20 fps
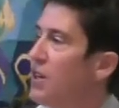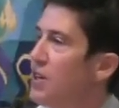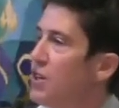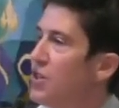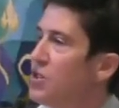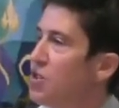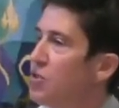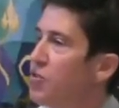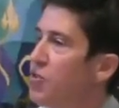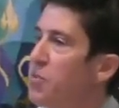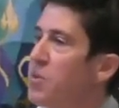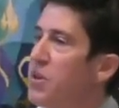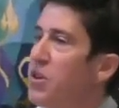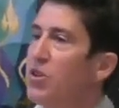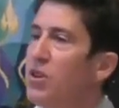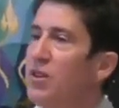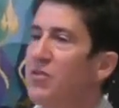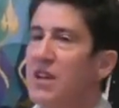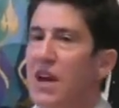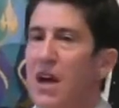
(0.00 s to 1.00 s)
So for a
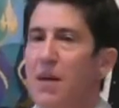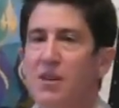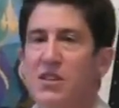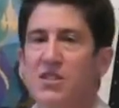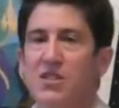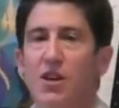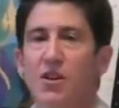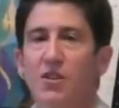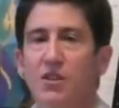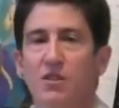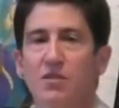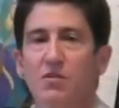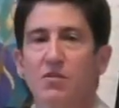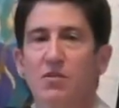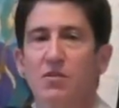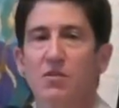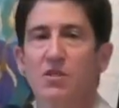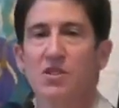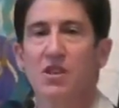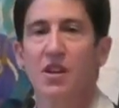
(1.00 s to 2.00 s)
period of time, I started
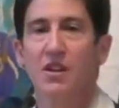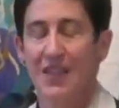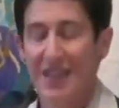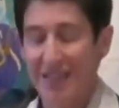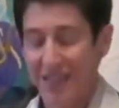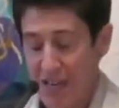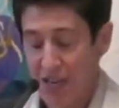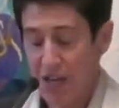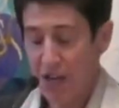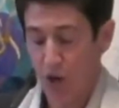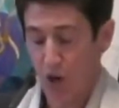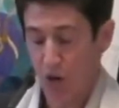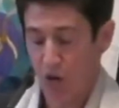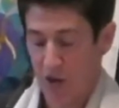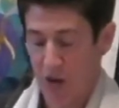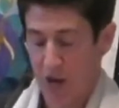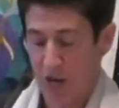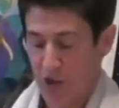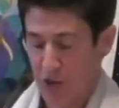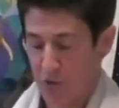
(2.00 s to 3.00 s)
studying
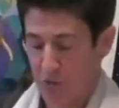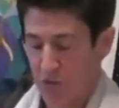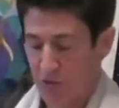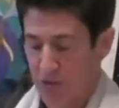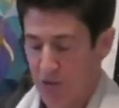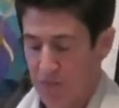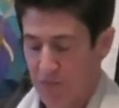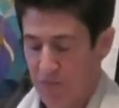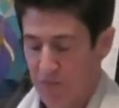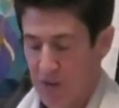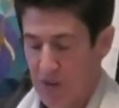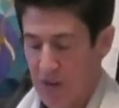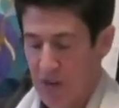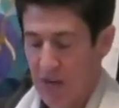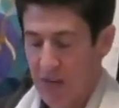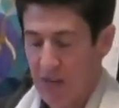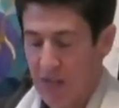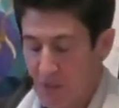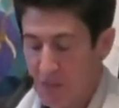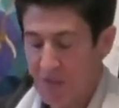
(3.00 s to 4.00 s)
eco-kashrut.
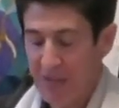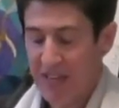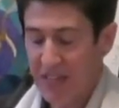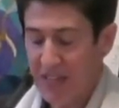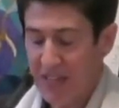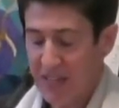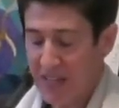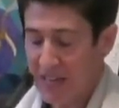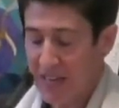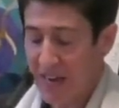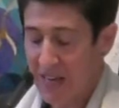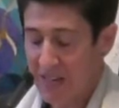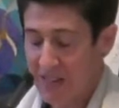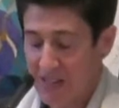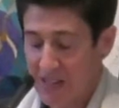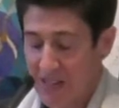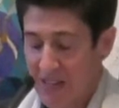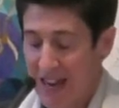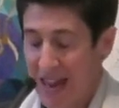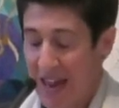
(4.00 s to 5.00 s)
In the beginning, God
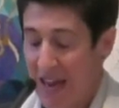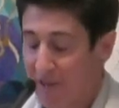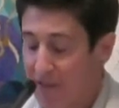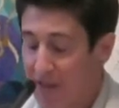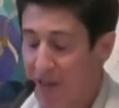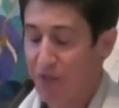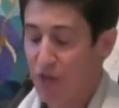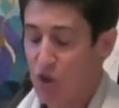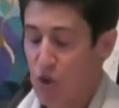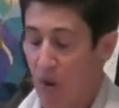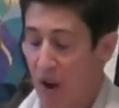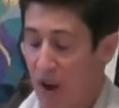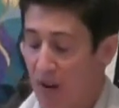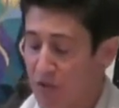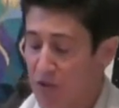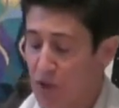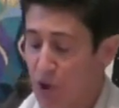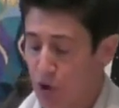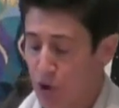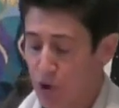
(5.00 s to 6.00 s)
said, I have given you
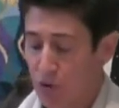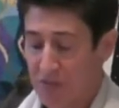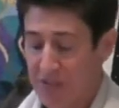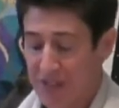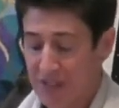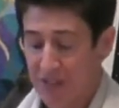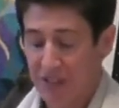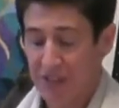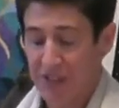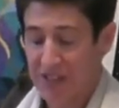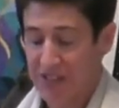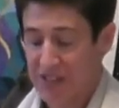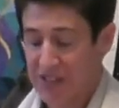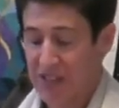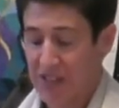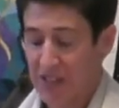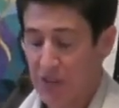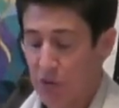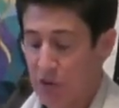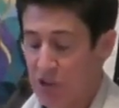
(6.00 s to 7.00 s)
every herb yielding
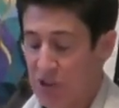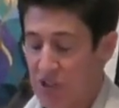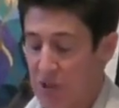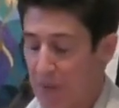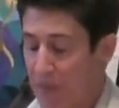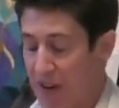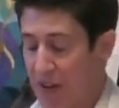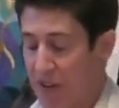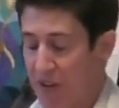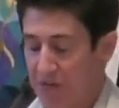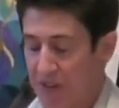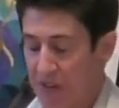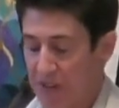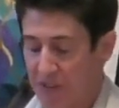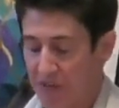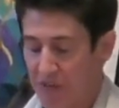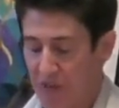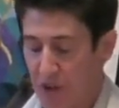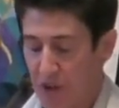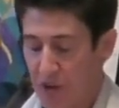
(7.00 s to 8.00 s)
seed which is upon the face
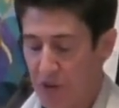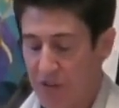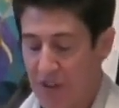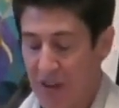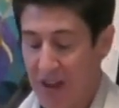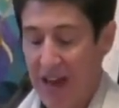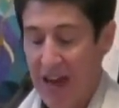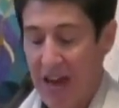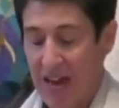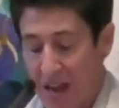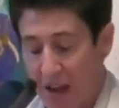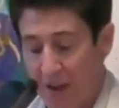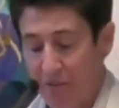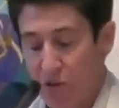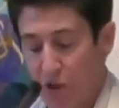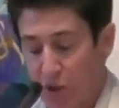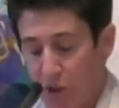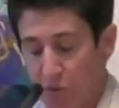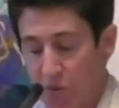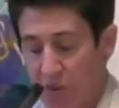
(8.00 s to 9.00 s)
of the earth and
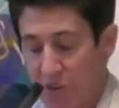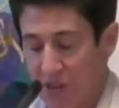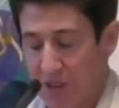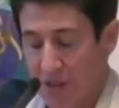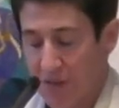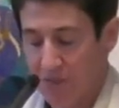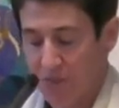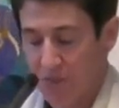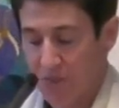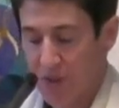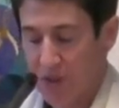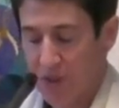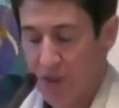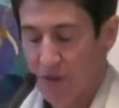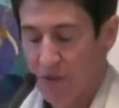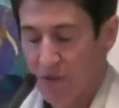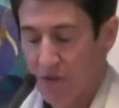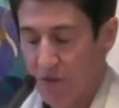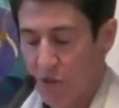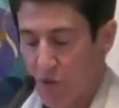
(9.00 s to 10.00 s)
every tree
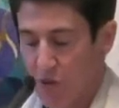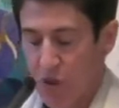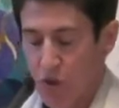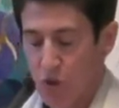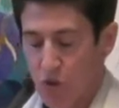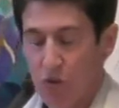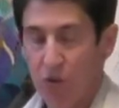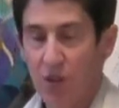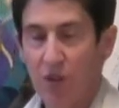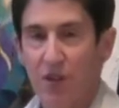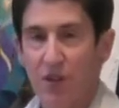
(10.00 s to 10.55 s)
for you